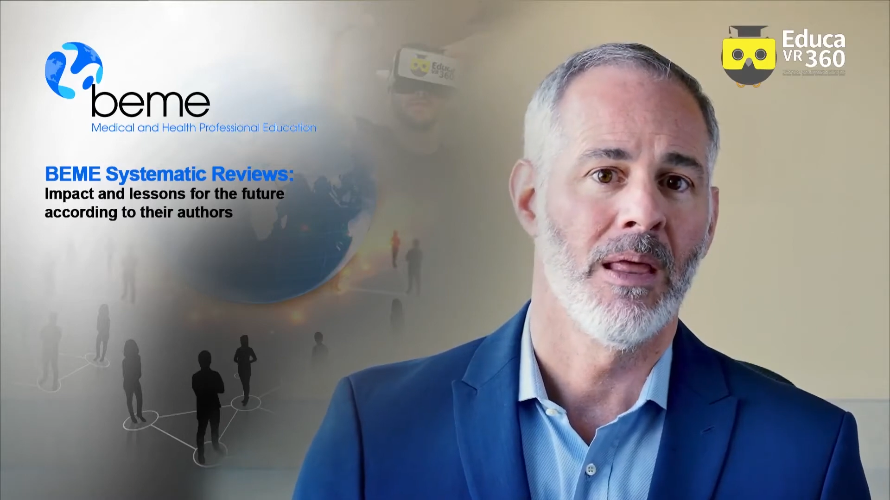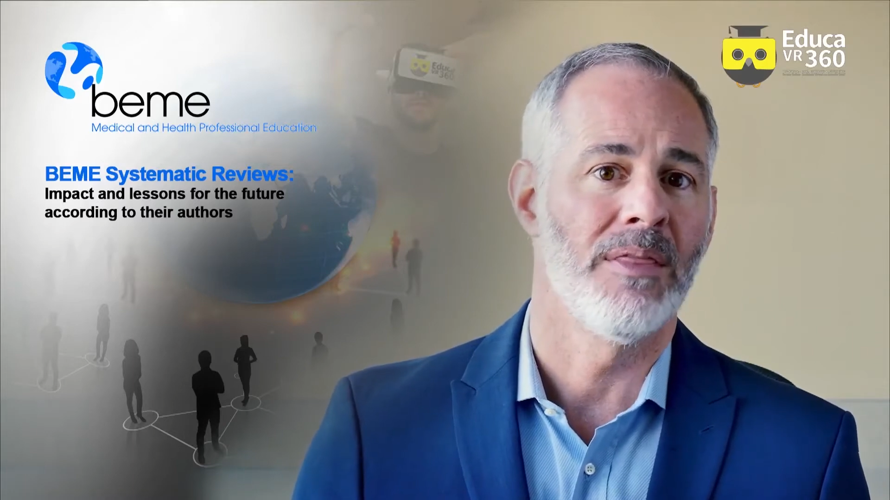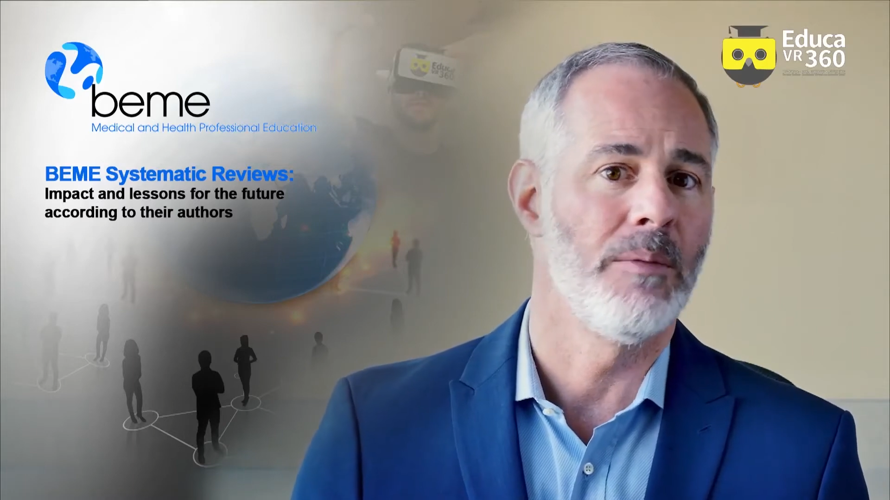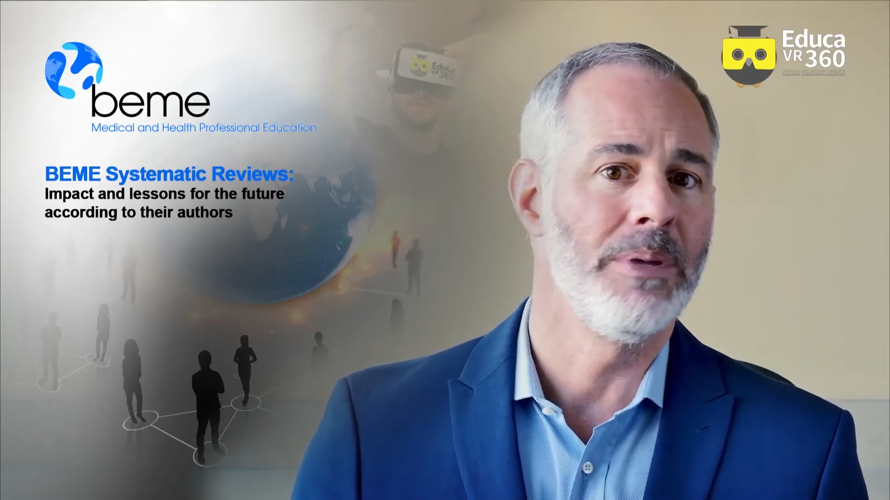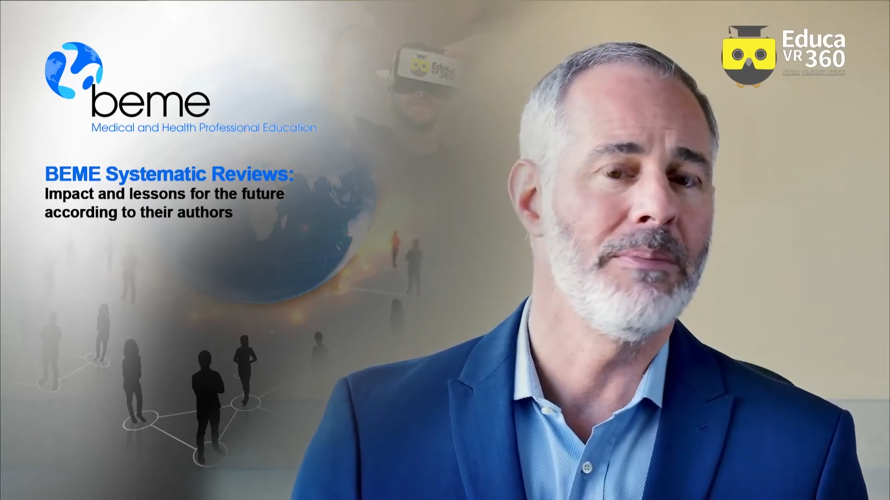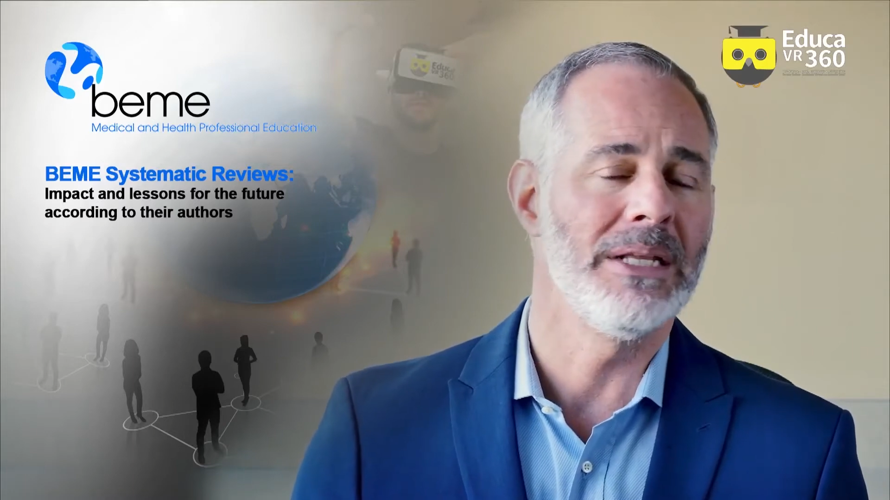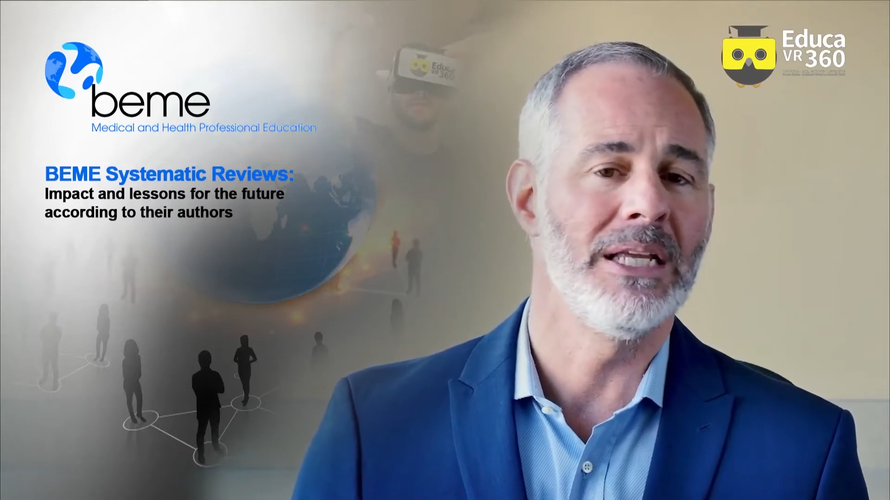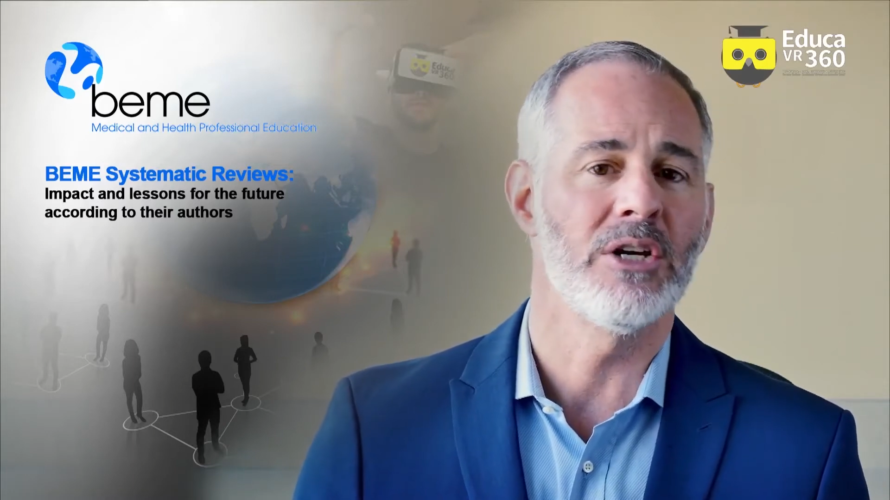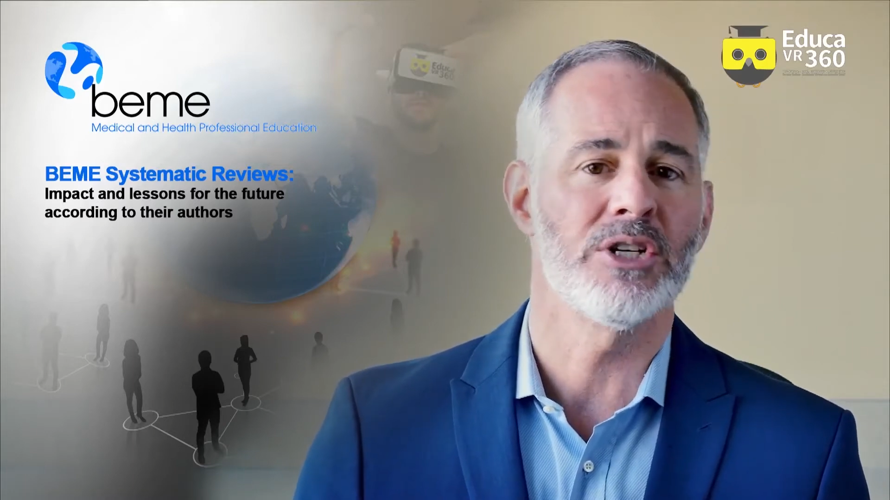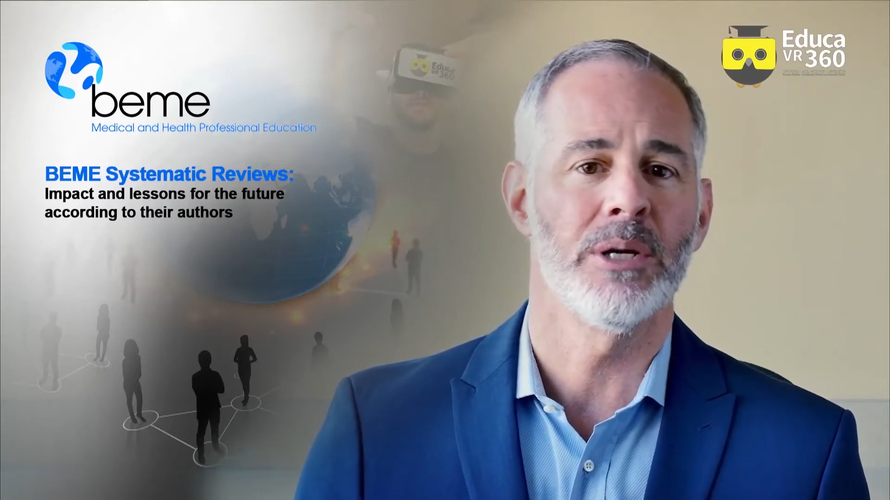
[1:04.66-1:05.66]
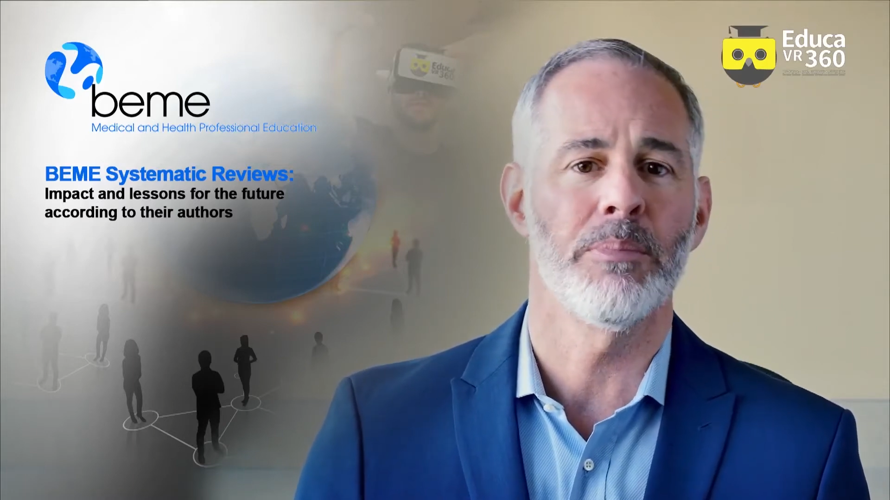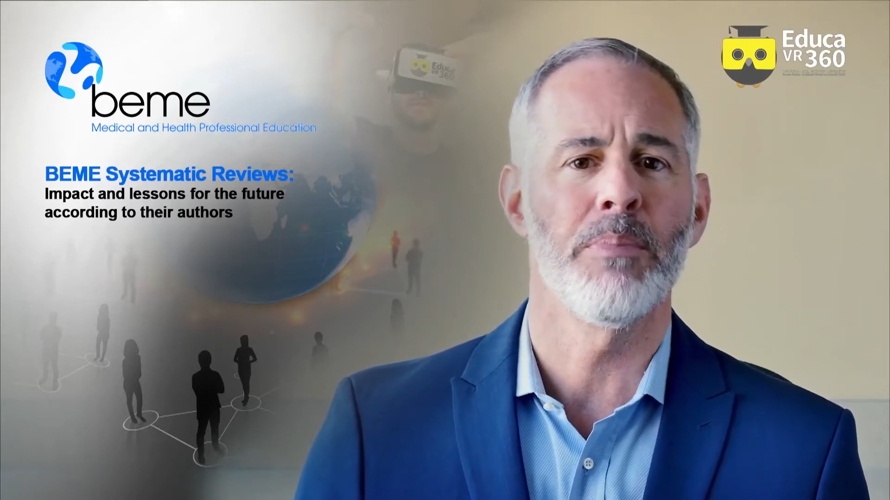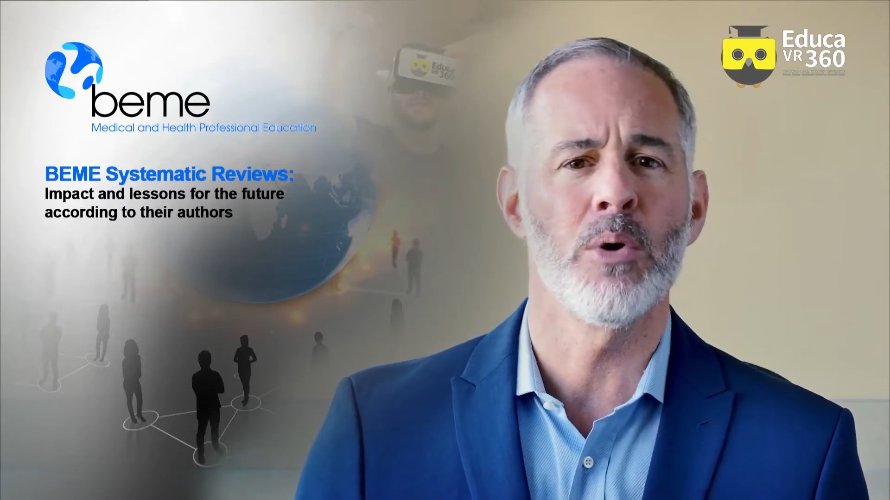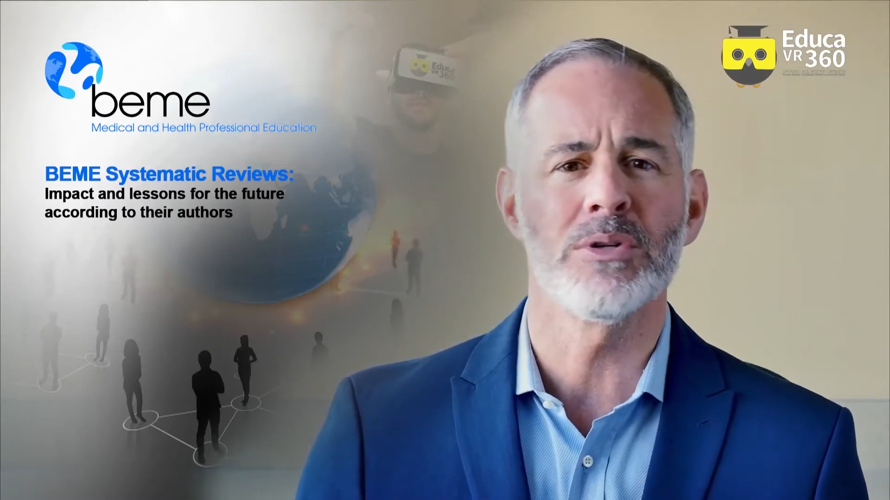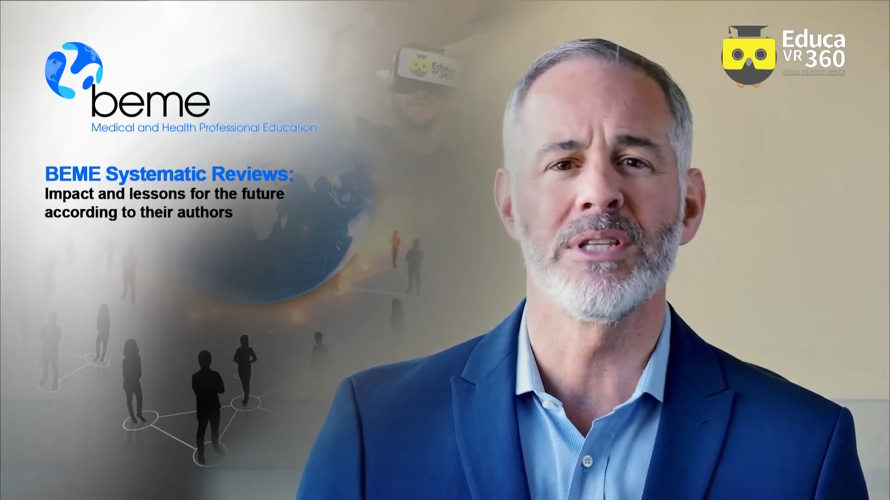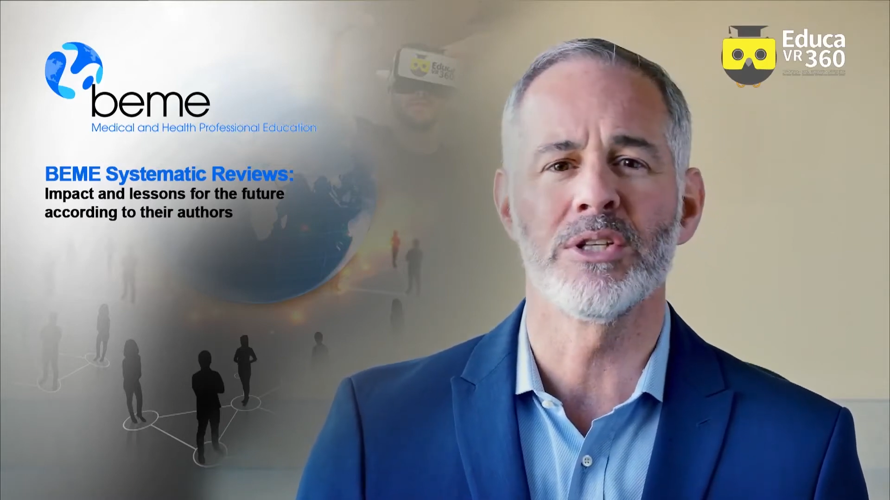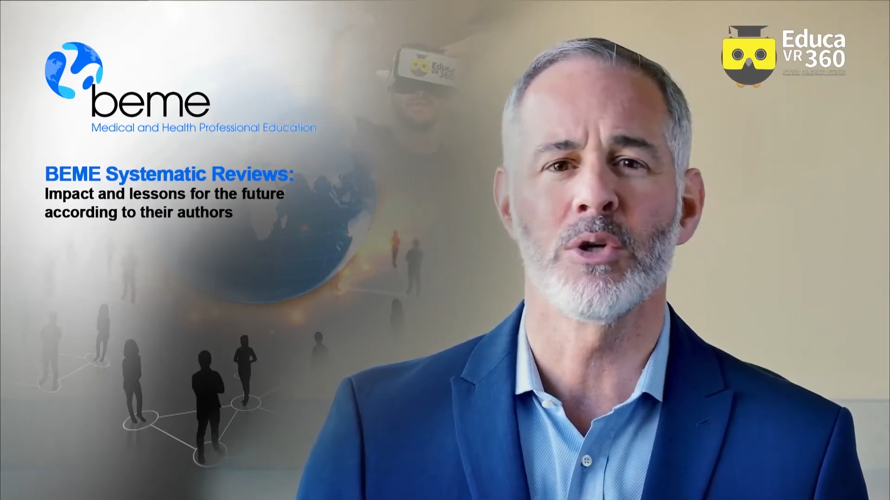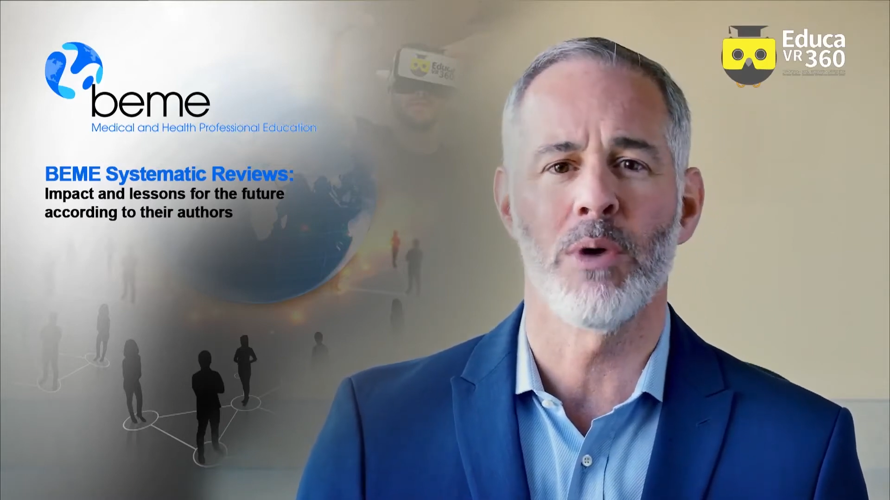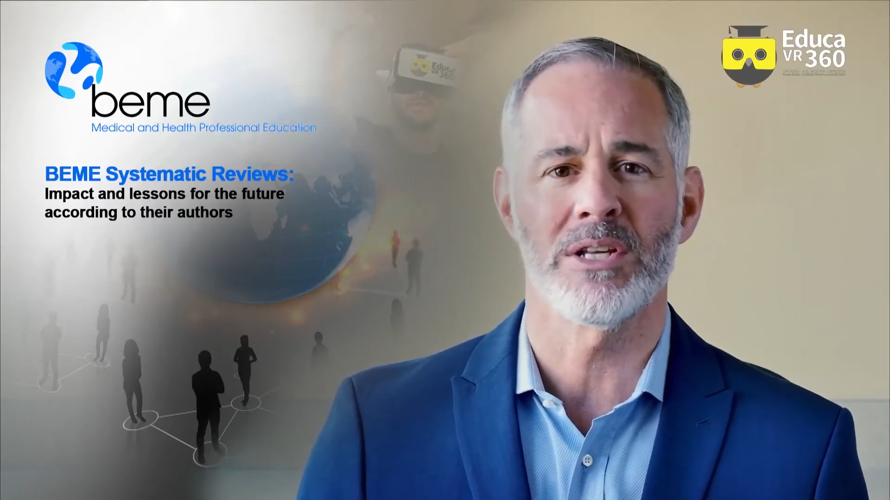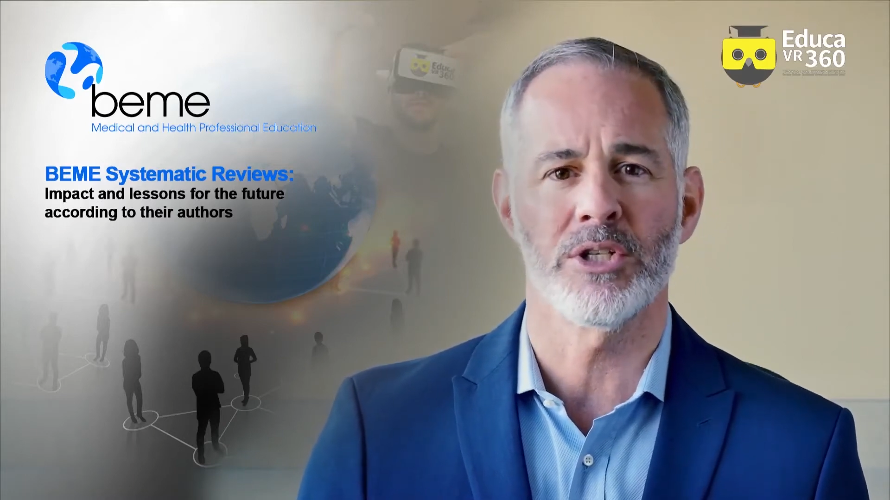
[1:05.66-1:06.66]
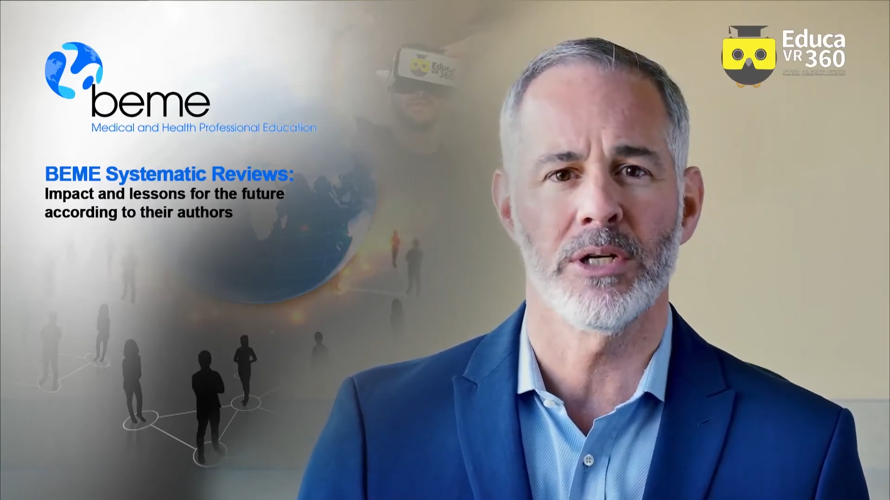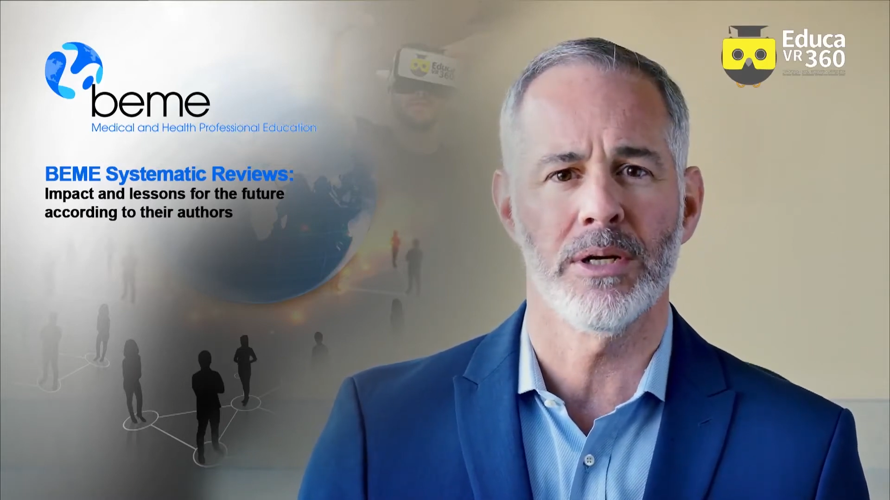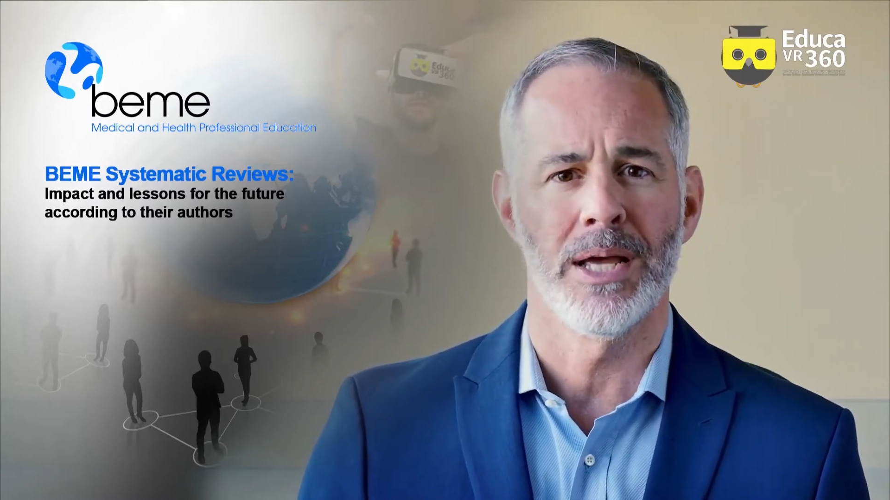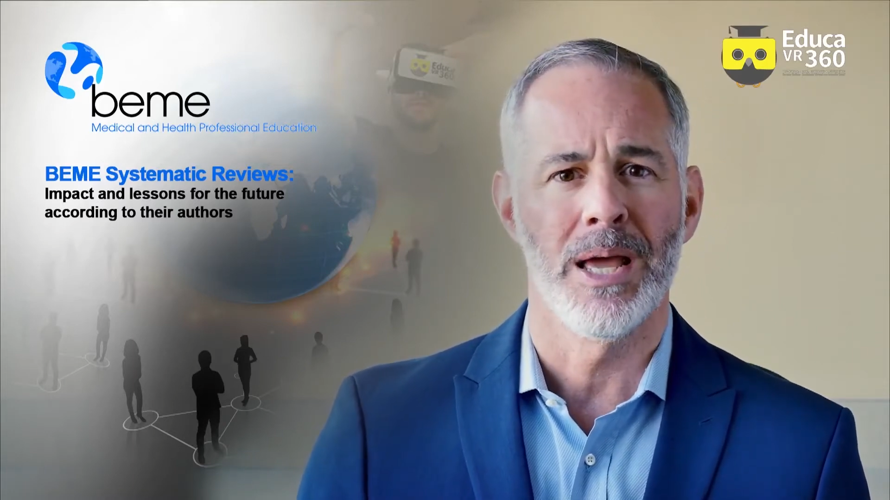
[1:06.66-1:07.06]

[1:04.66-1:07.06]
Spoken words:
The BEME leadership posed this question